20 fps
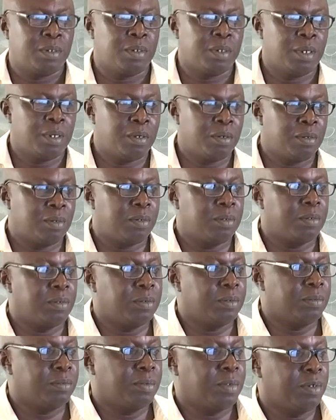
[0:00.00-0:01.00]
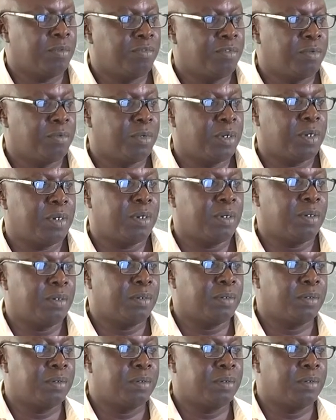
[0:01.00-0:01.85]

Hello everyone,